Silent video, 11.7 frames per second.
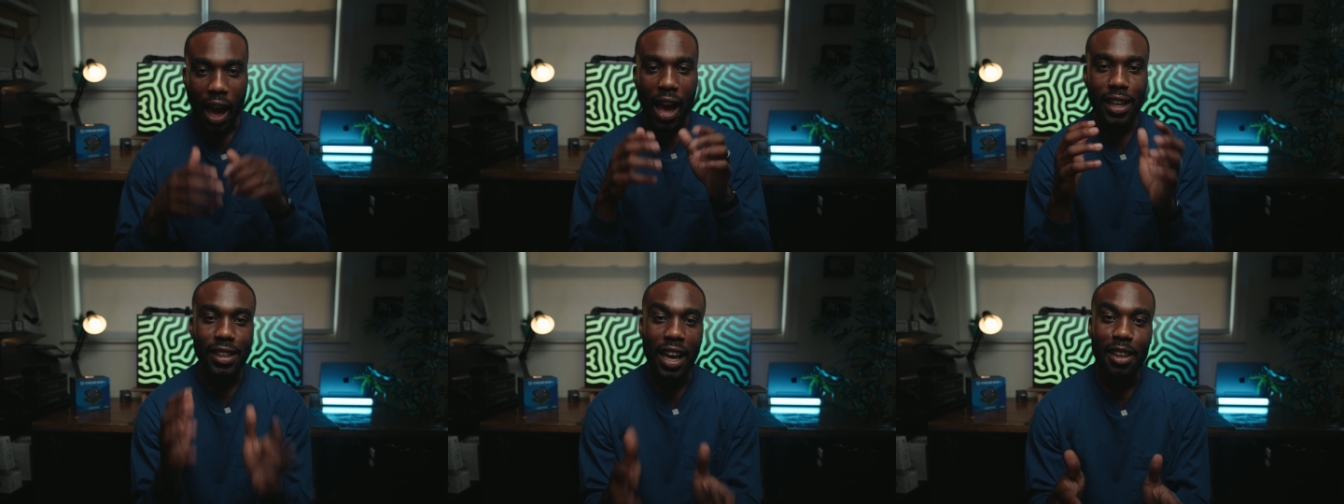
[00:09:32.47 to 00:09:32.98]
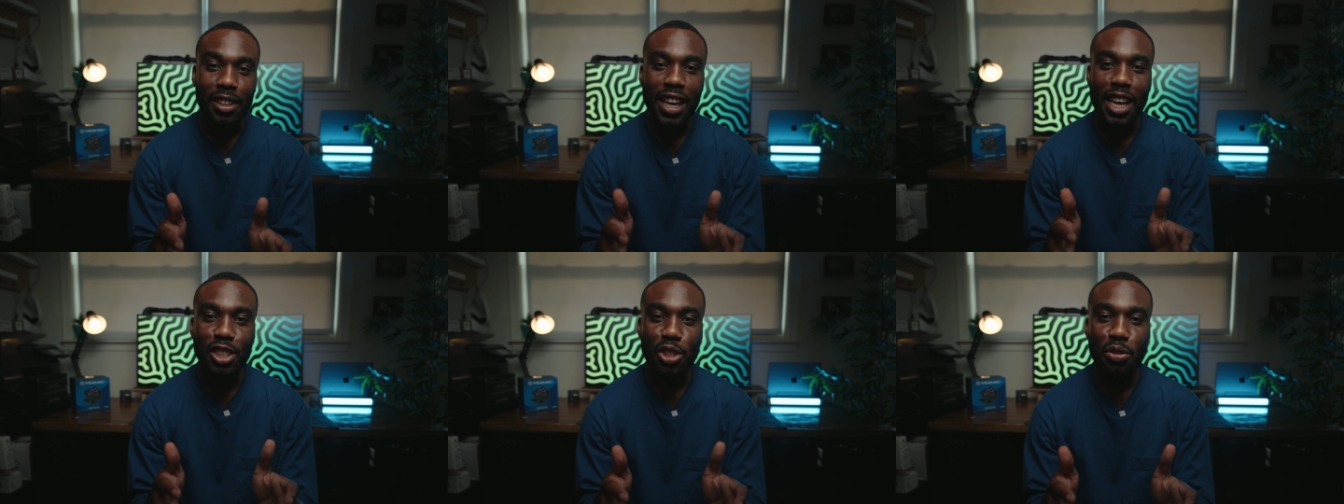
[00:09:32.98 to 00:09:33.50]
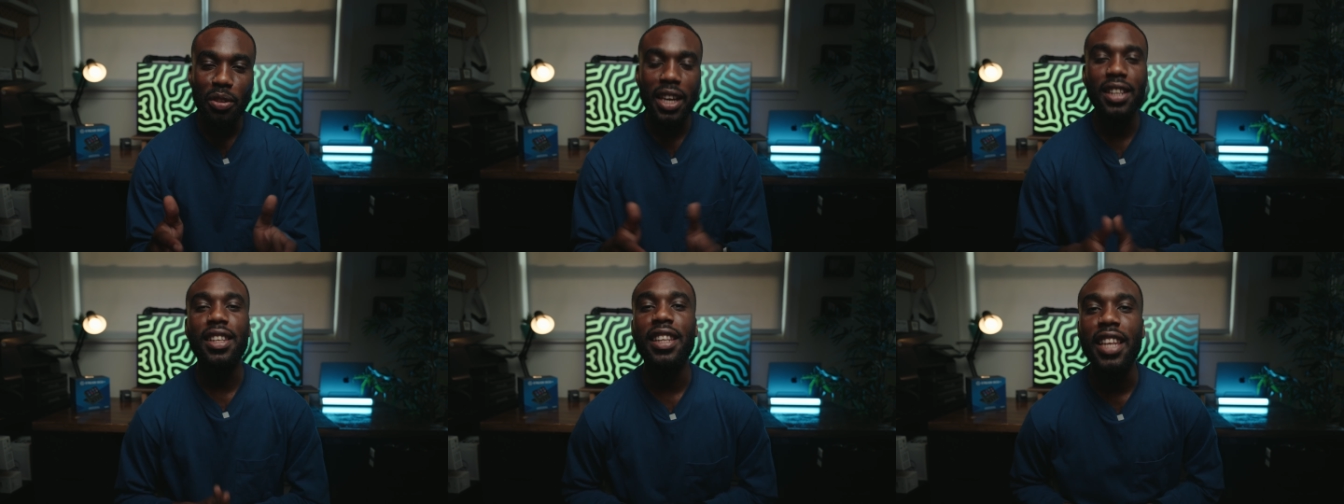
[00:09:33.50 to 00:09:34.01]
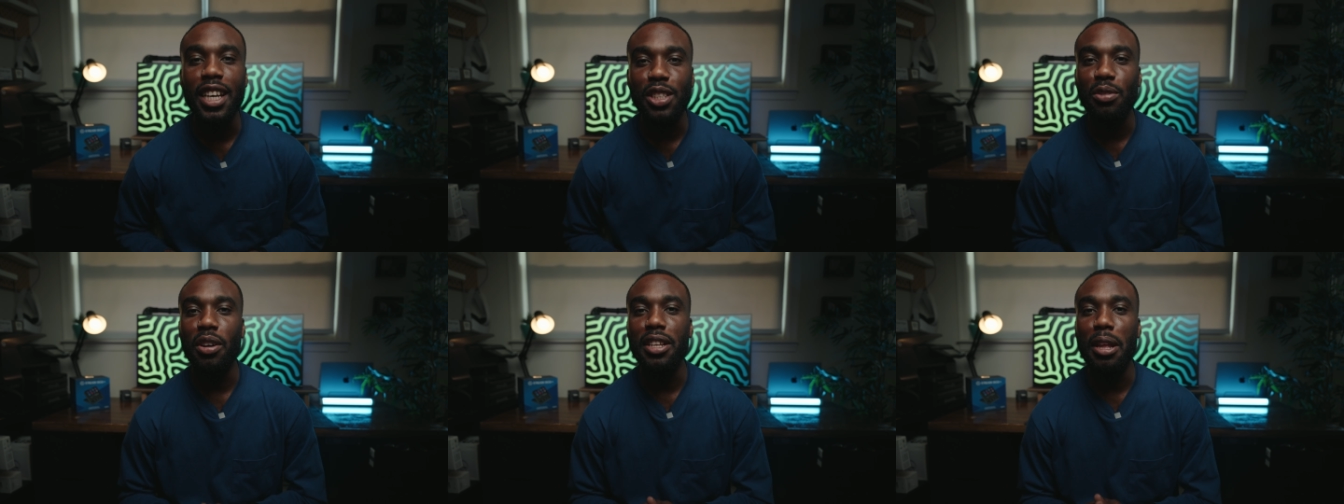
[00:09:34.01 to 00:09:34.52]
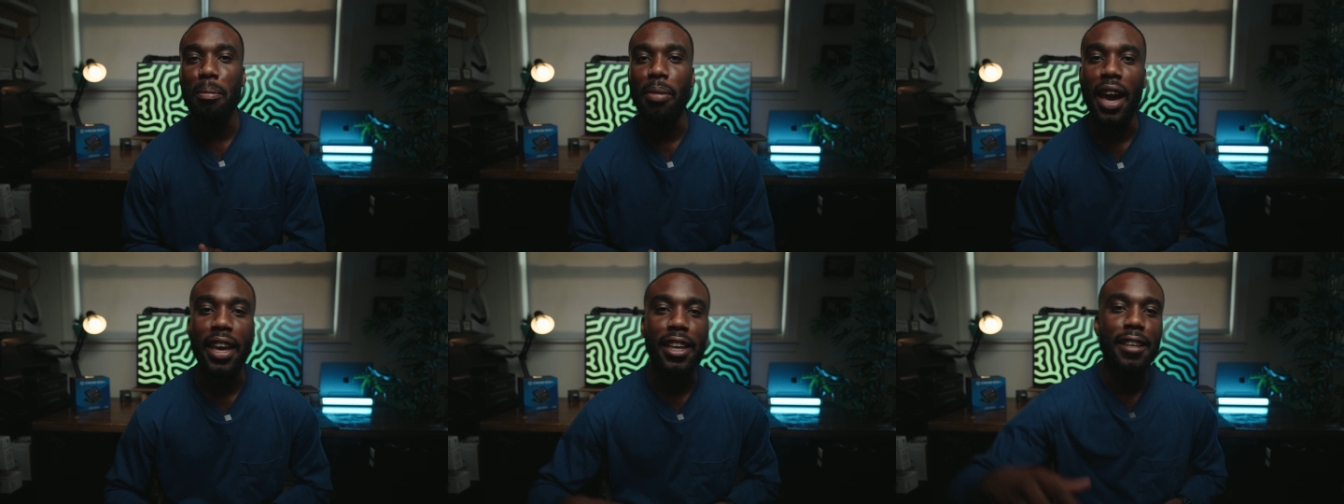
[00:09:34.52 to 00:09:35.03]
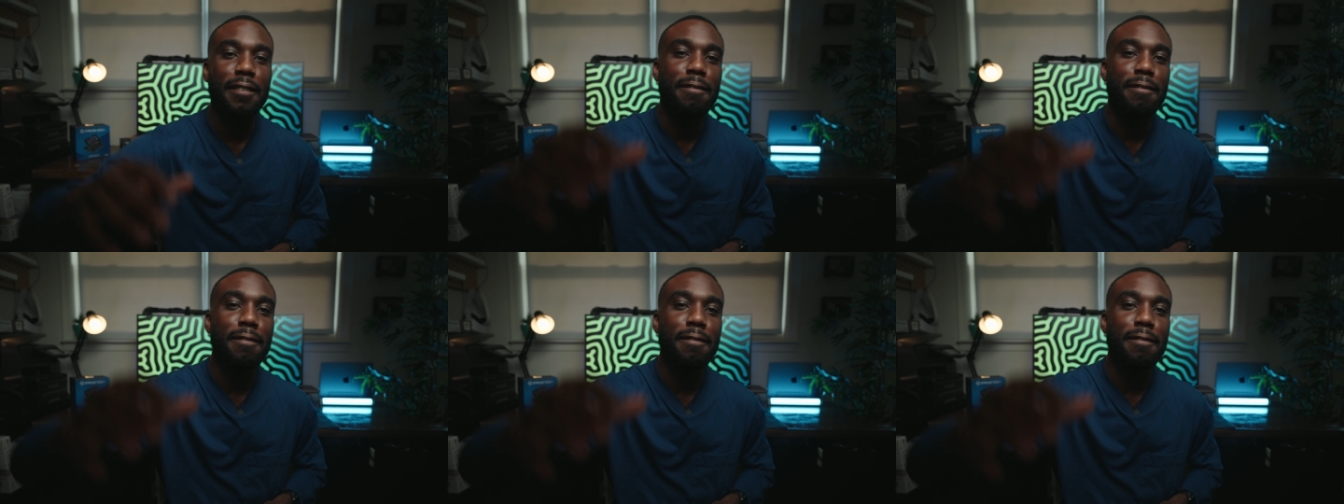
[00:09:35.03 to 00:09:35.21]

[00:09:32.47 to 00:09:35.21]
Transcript: and I'll catch you in the next one. Bye.